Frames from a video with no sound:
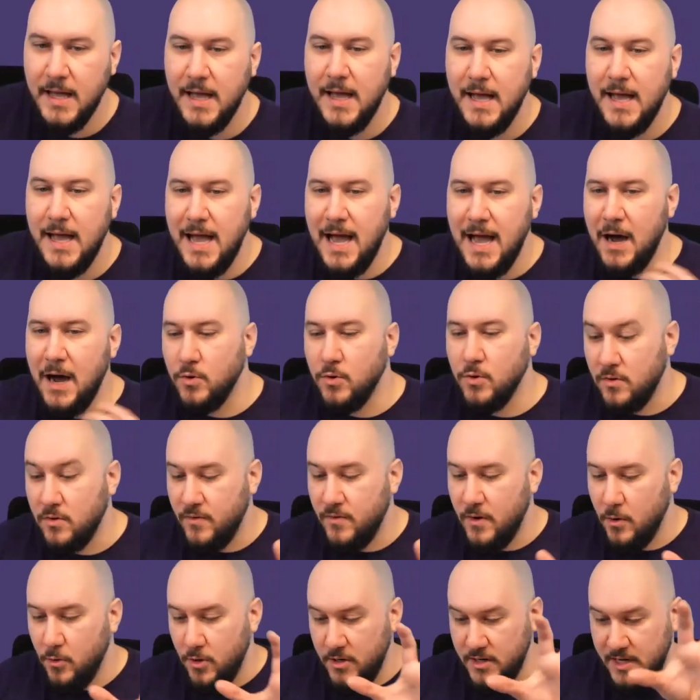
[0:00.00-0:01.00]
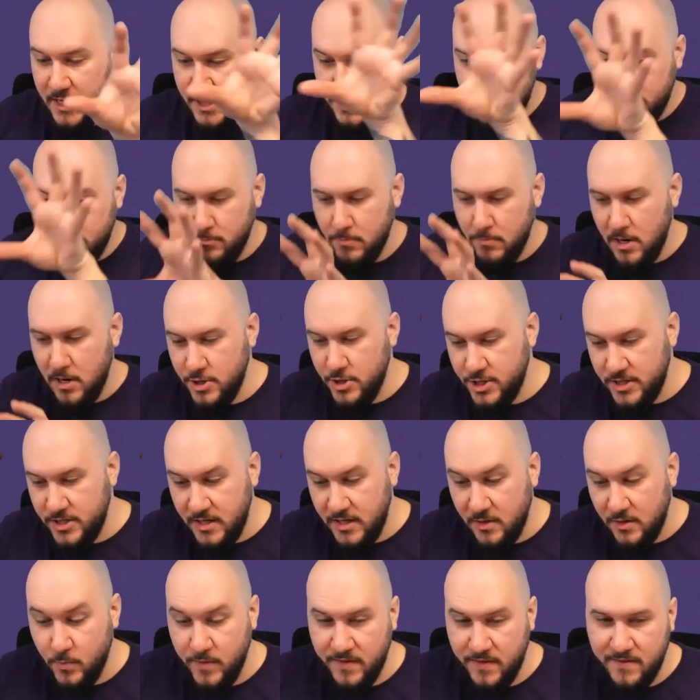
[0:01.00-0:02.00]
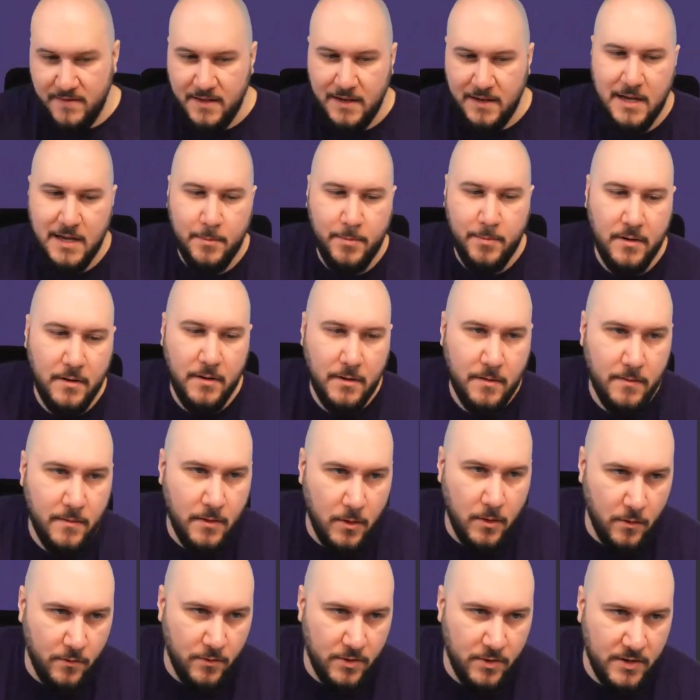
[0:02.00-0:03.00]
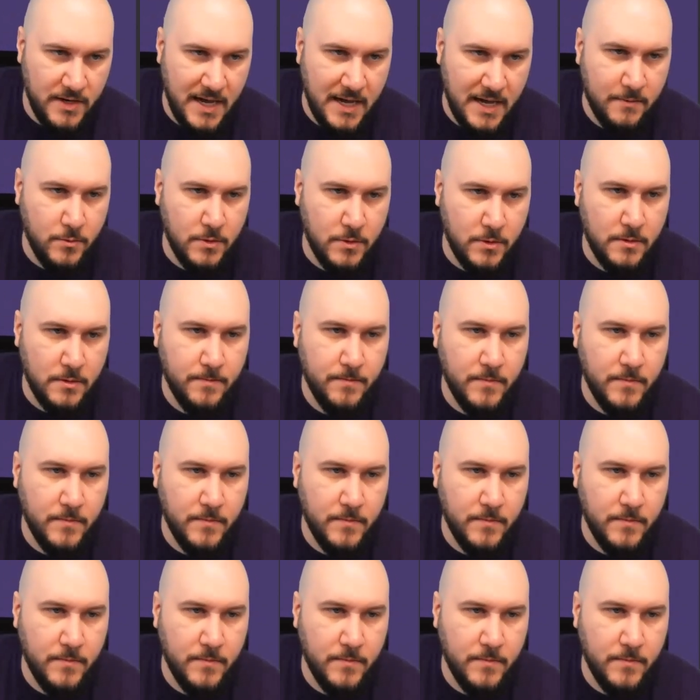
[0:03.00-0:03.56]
out of our denture margin that we set up over that one.